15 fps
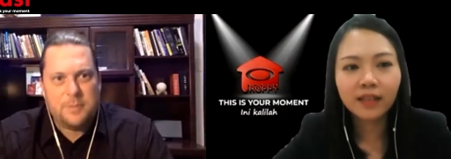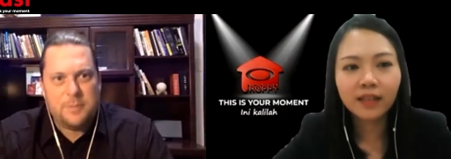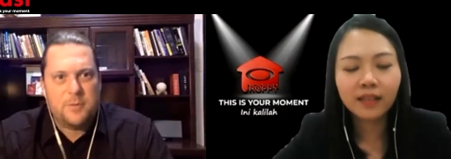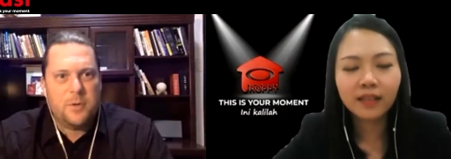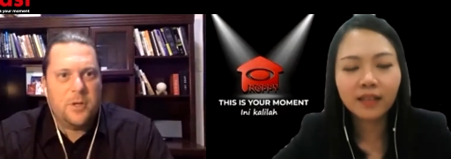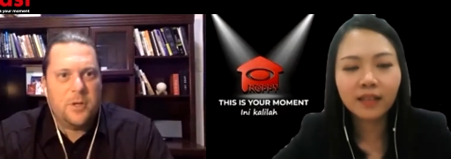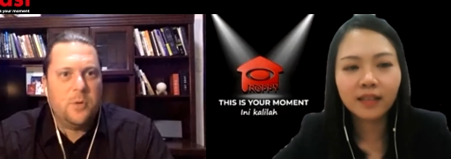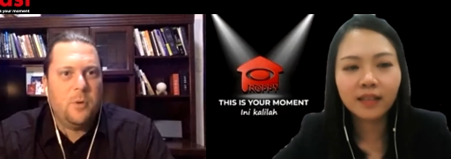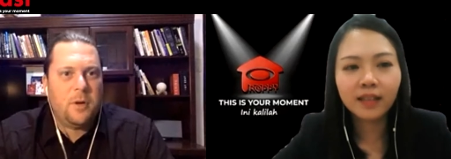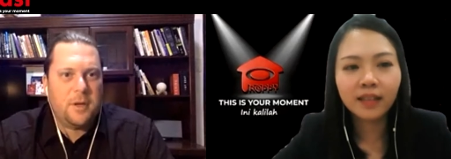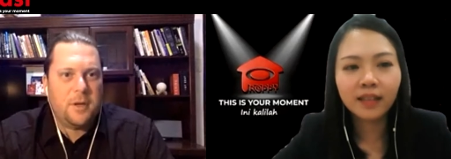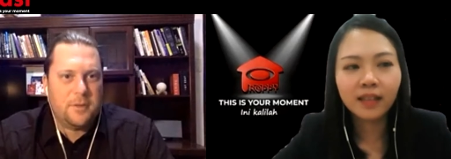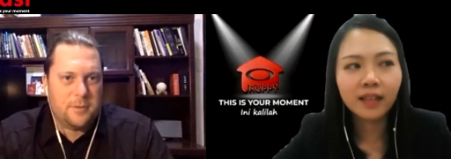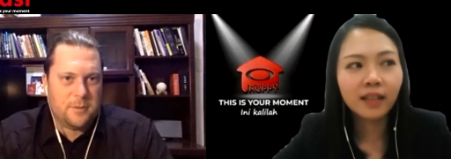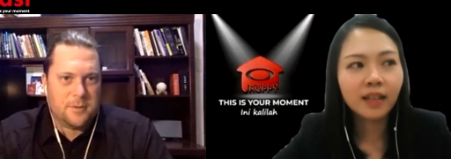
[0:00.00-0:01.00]
Speaker 1: What are you working
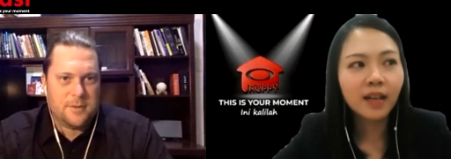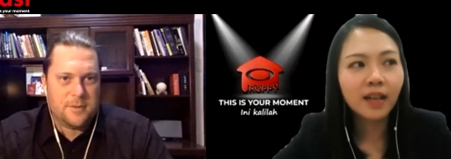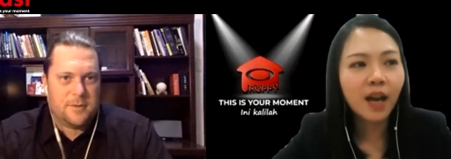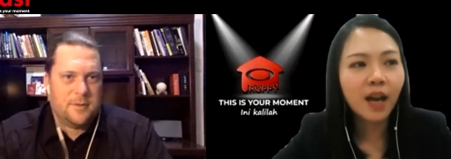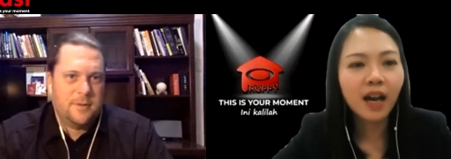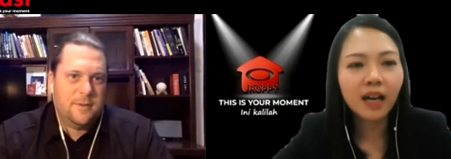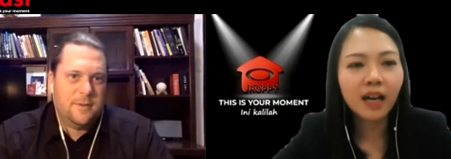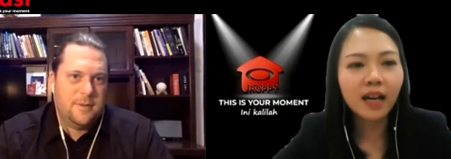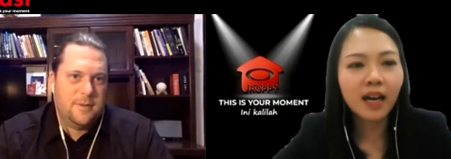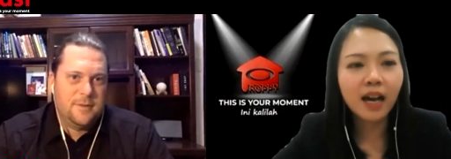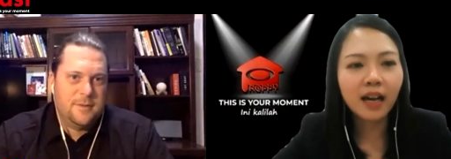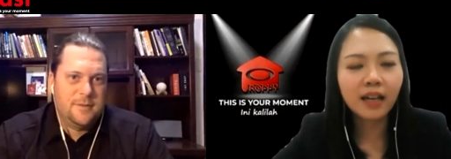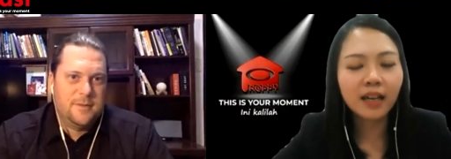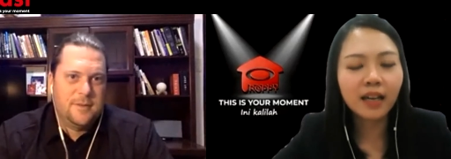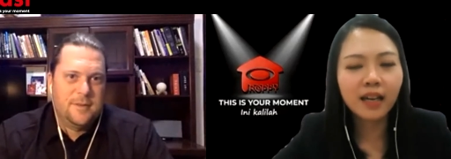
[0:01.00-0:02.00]
towards?
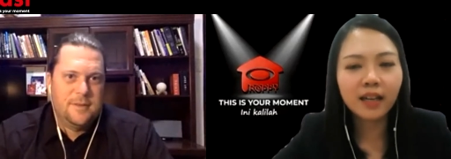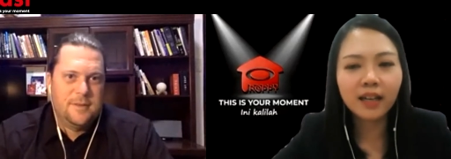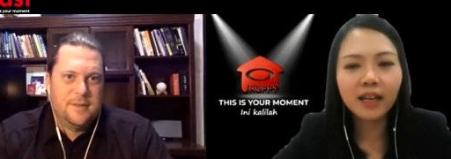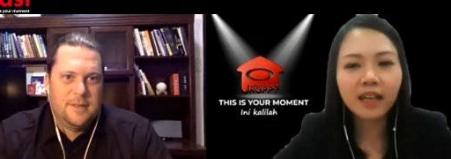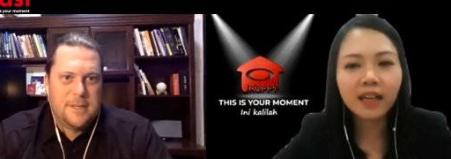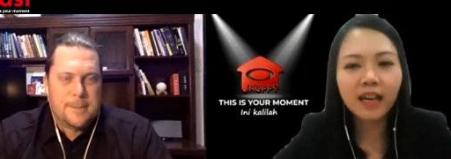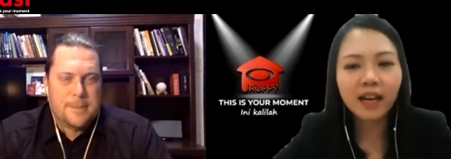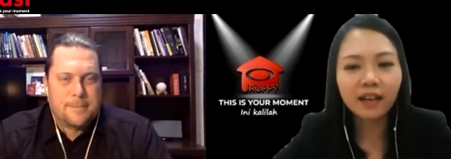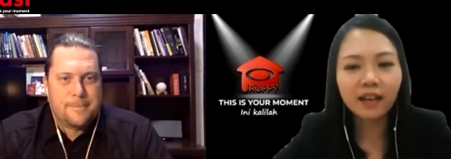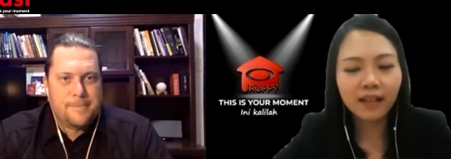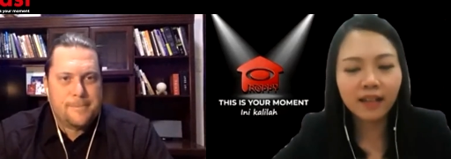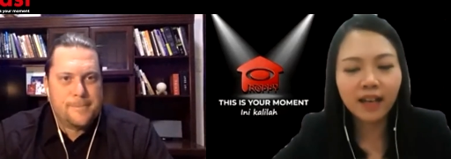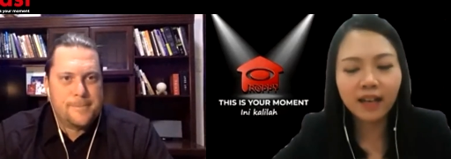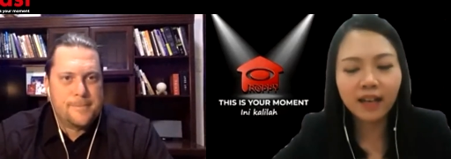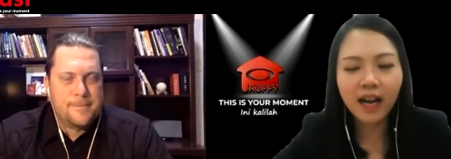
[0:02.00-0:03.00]
Speaker 2: I
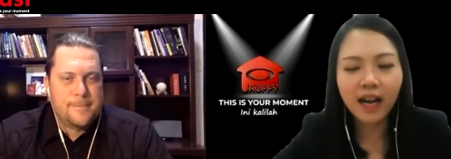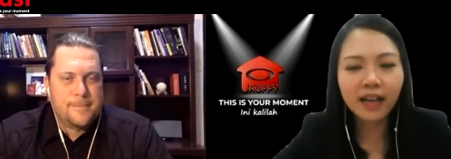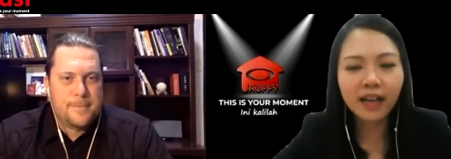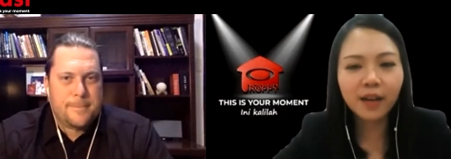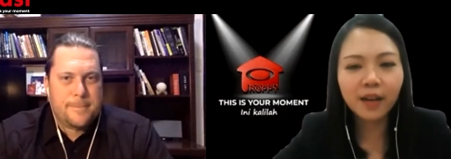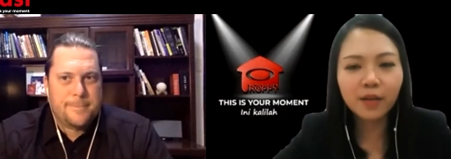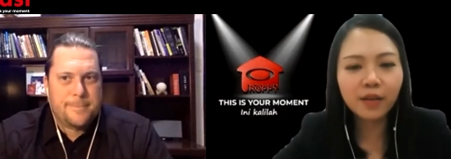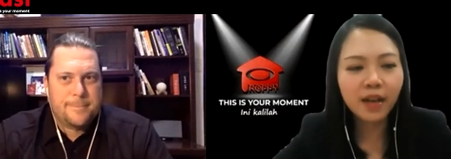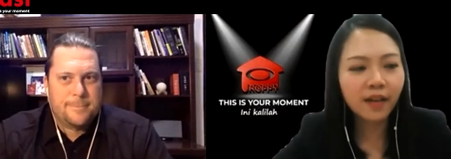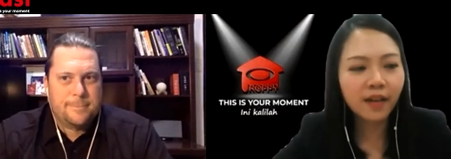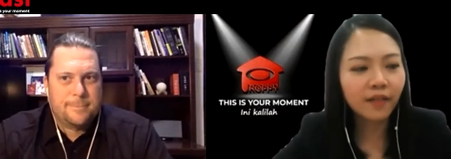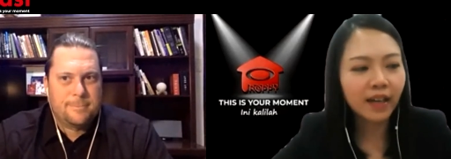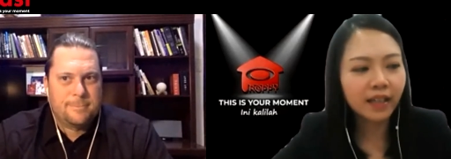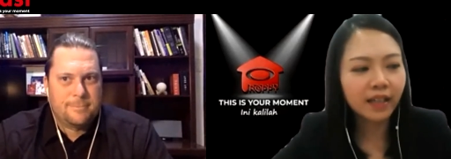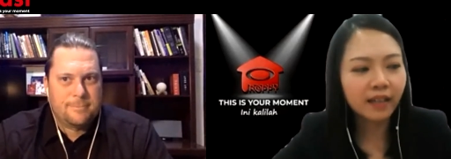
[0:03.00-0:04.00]
don't have
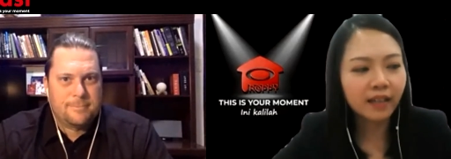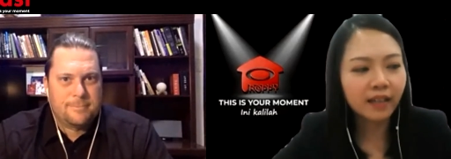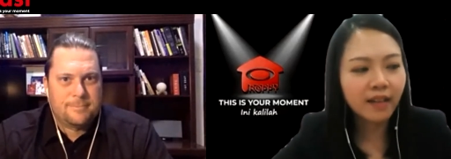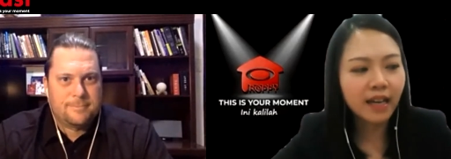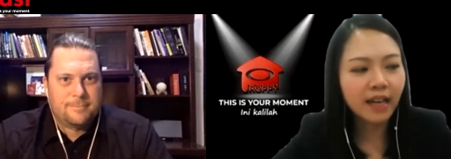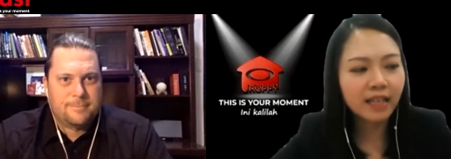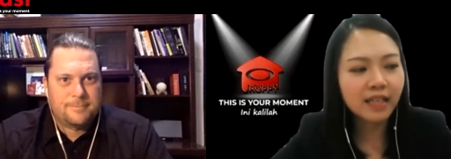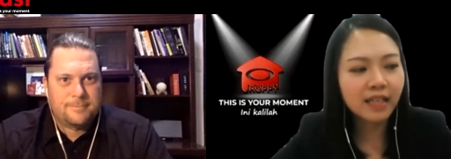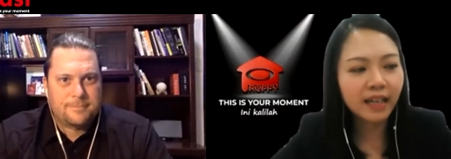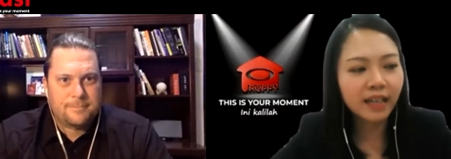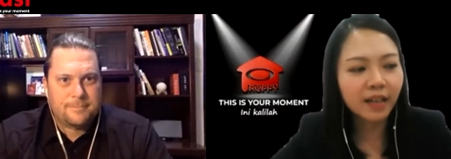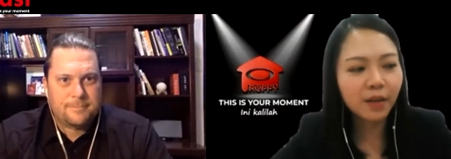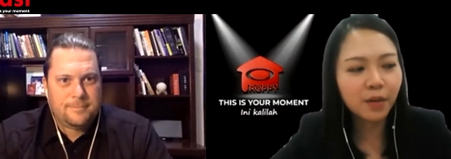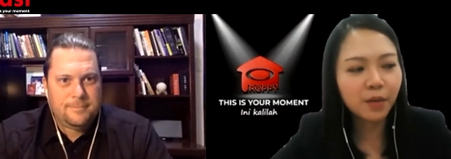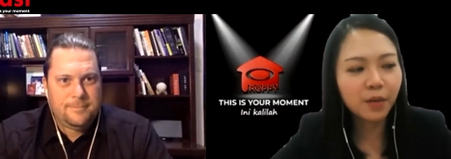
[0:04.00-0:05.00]
like an exact,
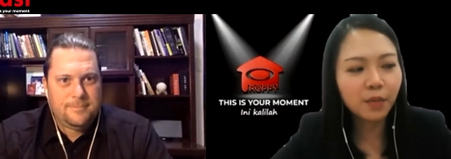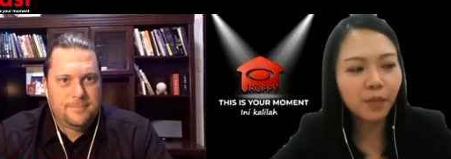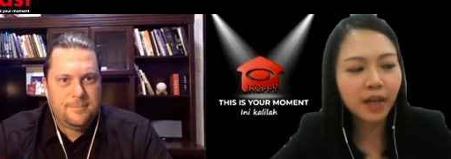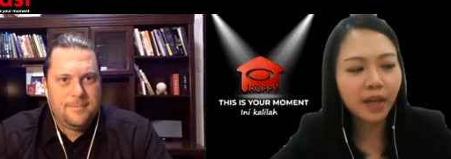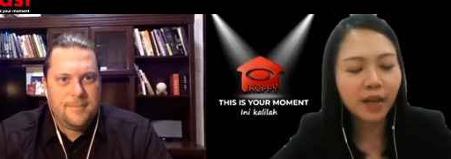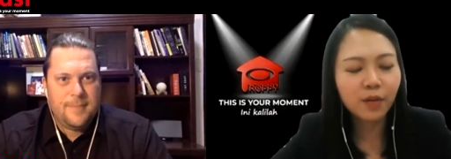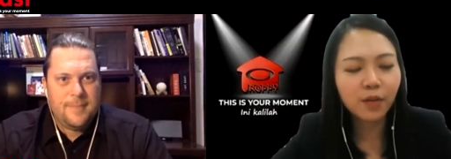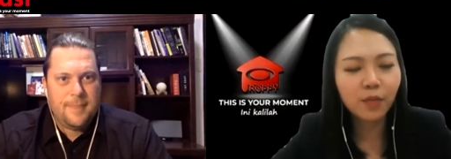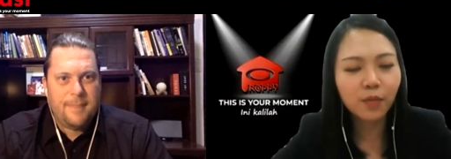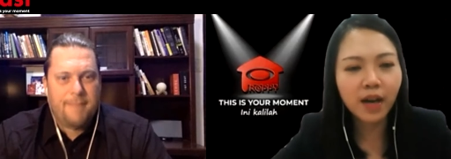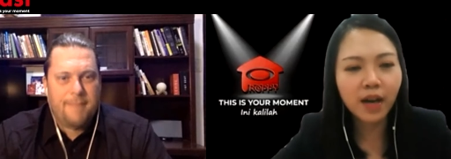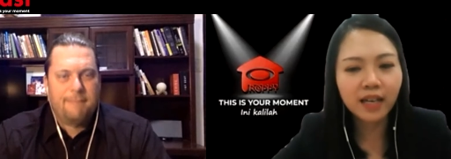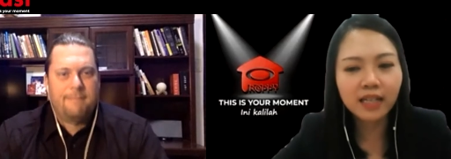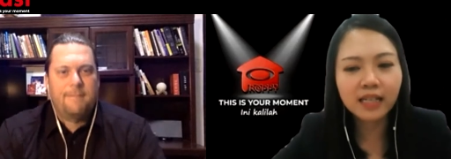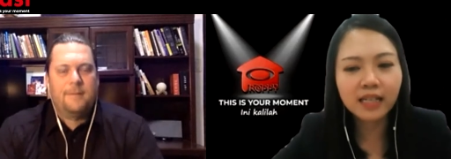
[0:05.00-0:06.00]
you know, where
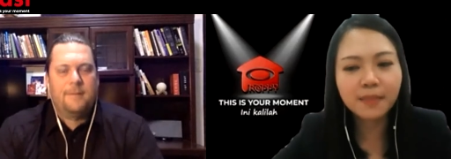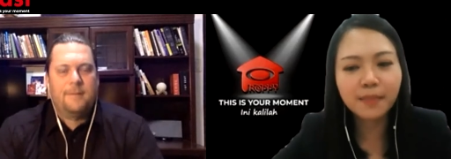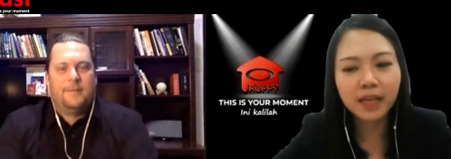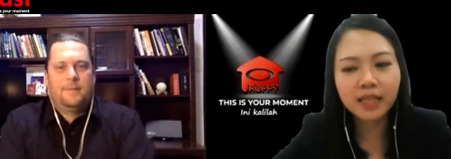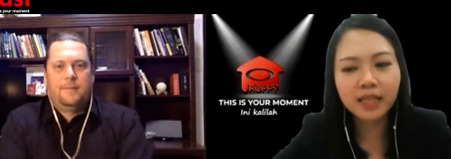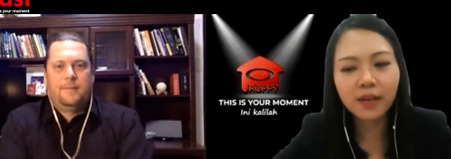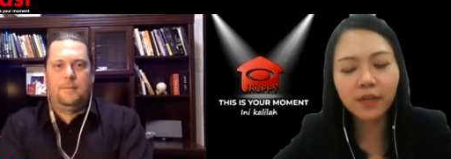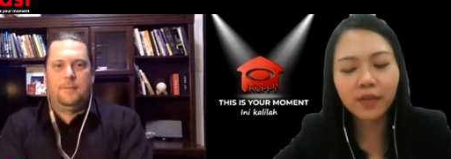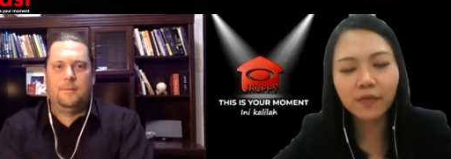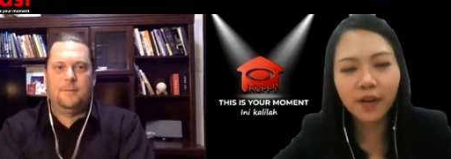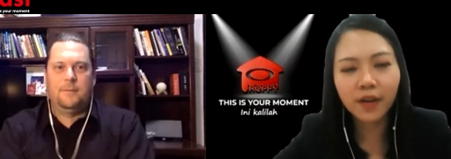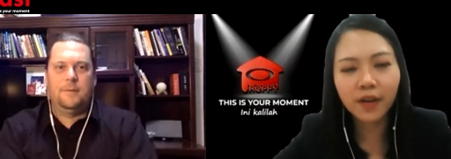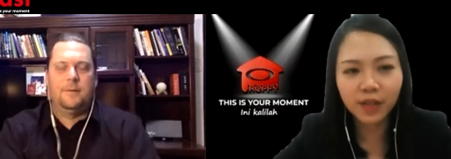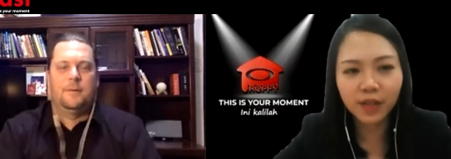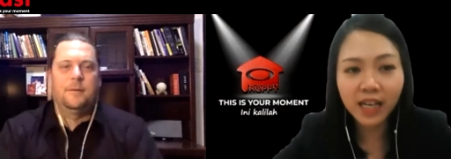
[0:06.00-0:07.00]
I see myself in
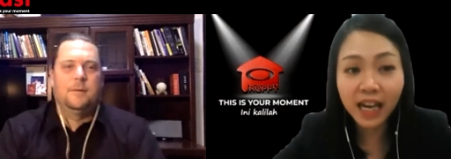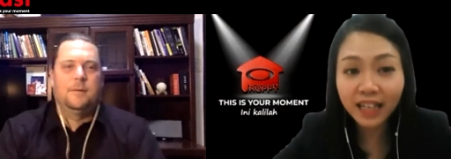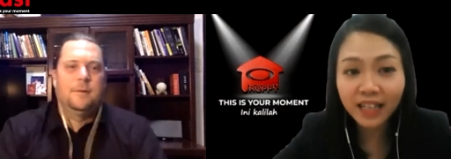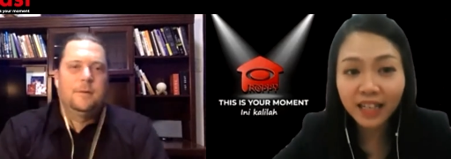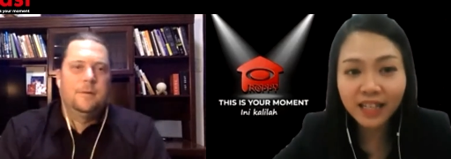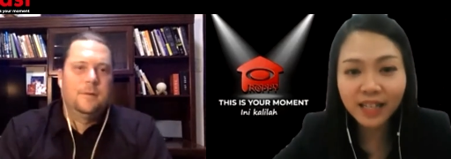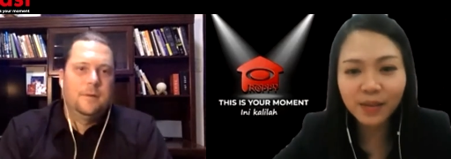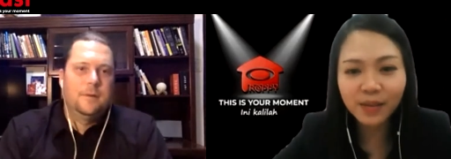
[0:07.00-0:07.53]
5 or 10 years as